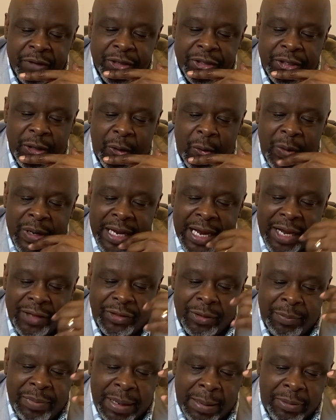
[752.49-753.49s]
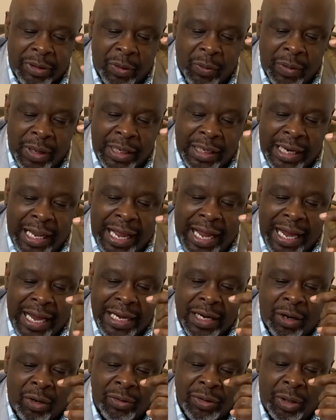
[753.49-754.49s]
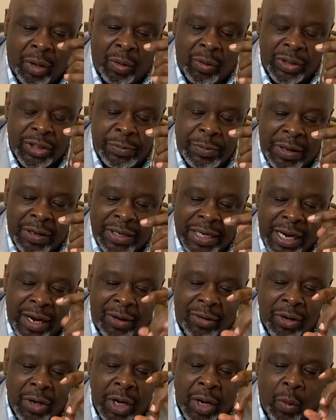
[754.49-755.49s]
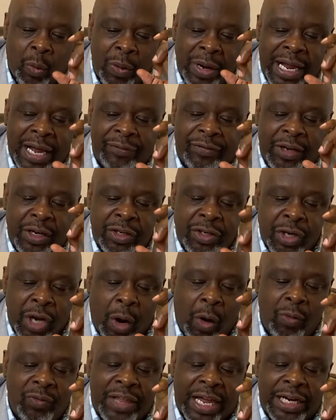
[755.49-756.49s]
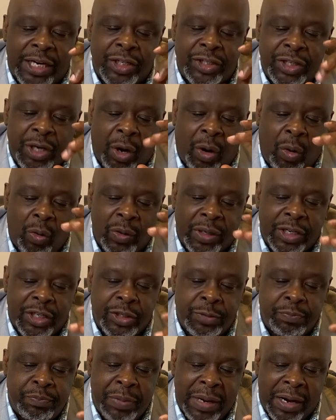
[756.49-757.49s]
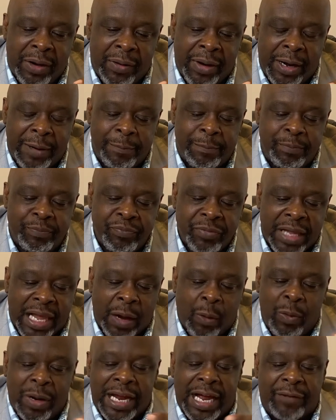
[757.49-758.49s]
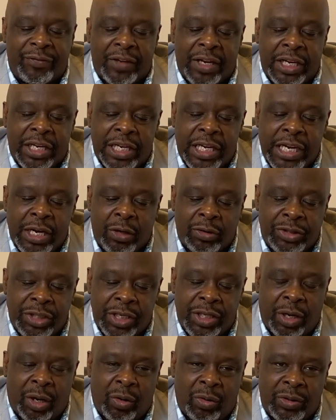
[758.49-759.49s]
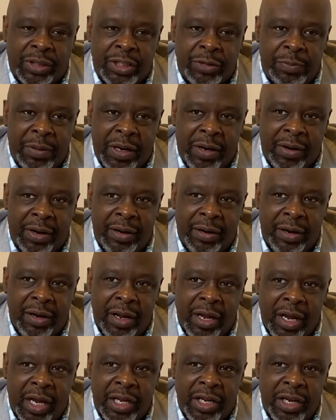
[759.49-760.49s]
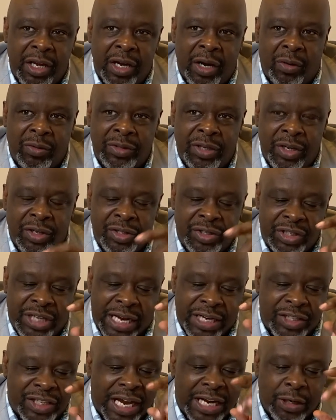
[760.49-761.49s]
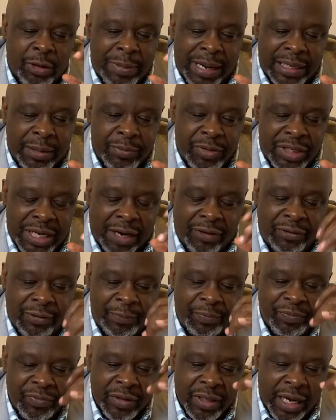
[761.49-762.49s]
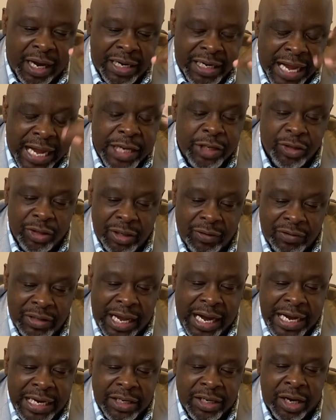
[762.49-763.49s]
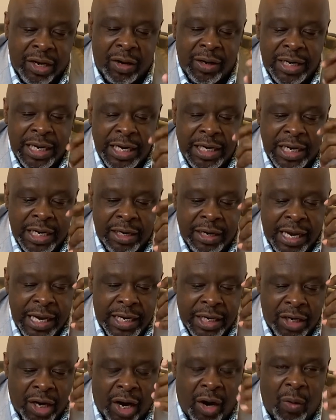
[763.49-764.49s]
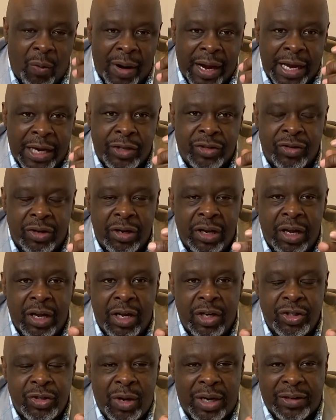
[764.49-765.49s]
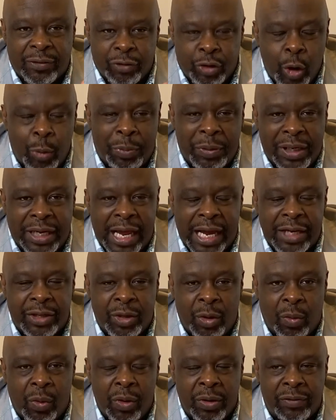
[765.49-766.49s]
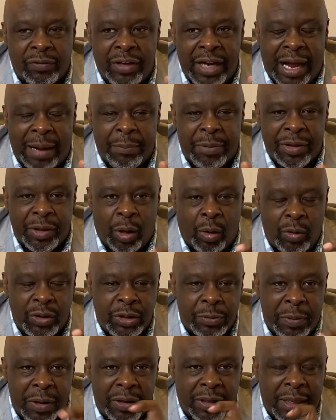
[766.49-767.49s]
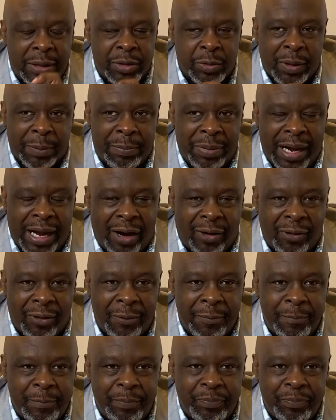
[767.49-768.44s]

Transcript: So we have to be able to rely on the Holy Spirit. Now, we have to know that it's the Holy Spirit and we have to yield to the Holy Spirit. You, you know, Satan will make himself an angel of light, you know, and he can, he can always sort of duplicate the word of God, but the Holy Spirit comes with power.